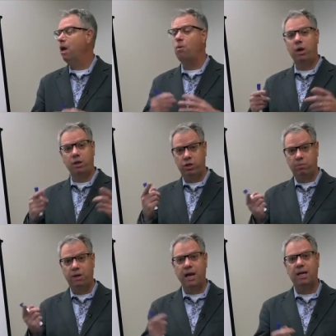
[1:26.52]
and what you
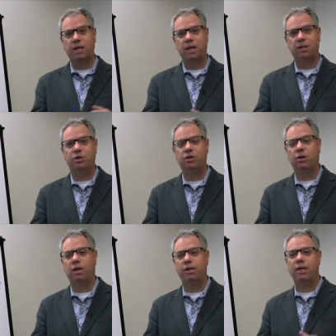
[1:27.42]
should be asking as a
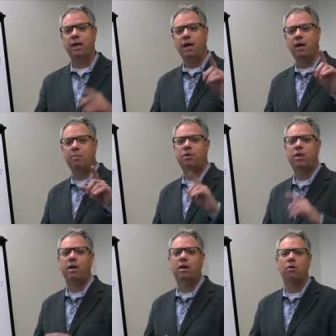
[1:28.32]
journalist. And in
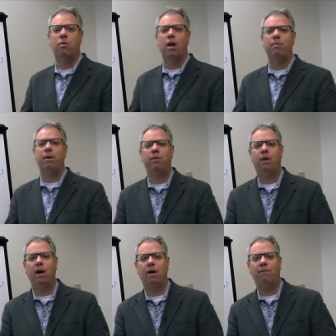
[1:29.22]
particular, what I'd be
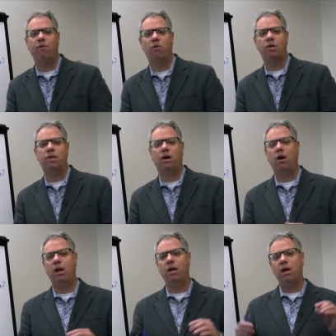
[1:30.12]
uh, focusing
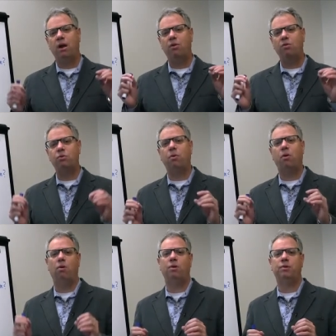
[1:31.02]
on are those
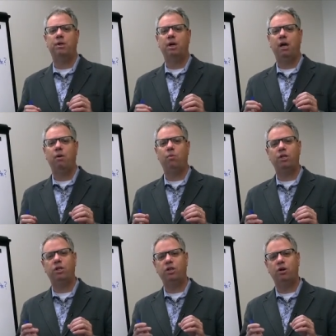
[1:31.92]
polls in
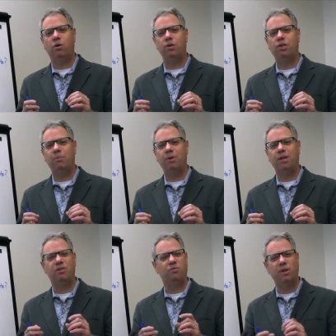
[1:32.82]
which it shows something
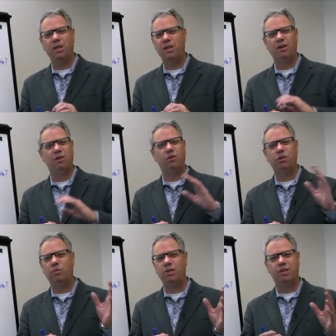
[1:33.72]
that's really
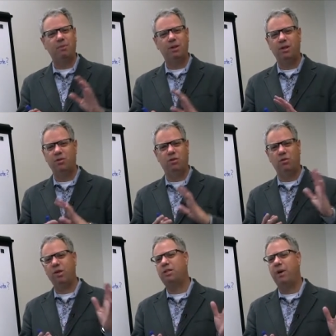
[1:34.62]
unusual, something that you
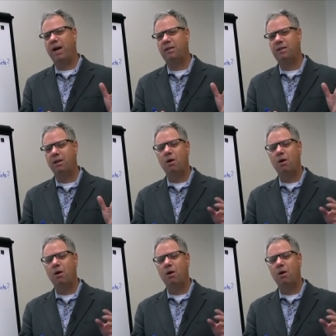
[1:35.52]
don't expect,